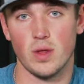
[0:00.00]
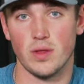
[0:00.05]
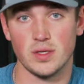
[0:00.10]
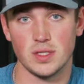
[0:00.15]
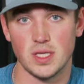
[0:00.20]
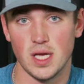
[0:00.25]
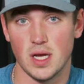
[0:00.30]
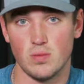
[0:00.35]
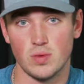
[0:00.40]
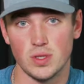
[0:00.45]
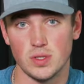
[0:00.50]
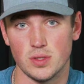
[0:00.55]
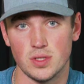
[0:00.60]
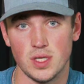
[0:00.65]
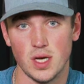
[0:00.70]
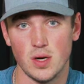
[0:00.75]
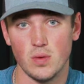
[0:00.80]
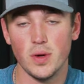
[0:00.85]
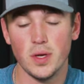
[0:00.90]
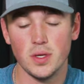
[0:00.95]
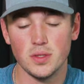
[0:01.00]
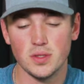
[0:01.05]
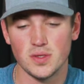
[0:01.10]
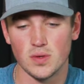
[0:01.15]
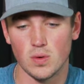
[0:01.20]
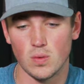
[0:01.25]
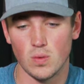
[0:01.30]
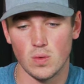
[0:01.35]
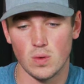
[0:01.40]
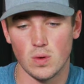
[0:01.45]
whether it's headwinds or
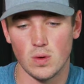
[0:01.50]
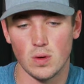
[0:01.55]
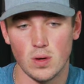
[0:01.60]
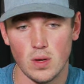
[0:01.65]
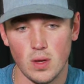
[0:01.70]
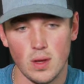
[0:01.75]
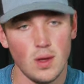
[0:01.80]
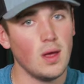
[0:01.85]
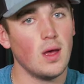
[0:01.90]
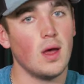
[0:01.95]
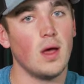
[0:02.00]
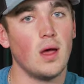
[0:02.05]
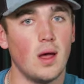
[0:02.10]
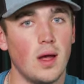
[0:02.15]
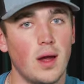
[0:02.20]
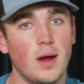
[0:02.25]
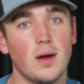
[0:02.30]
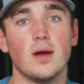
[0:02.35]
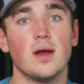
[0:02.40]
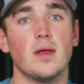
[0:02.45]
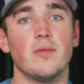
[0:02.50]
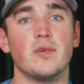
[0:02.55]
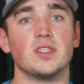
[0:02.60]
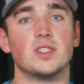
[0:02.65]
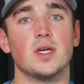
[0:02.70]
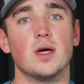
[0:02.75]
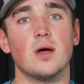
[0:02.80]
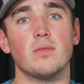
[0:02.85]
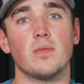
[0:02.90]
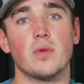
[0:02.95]
tailwinds or uh,
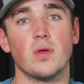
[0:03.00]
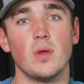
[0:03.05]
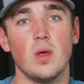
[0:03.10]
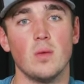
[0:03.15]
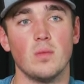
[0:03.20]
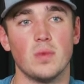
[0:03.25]
aerodynamic jump.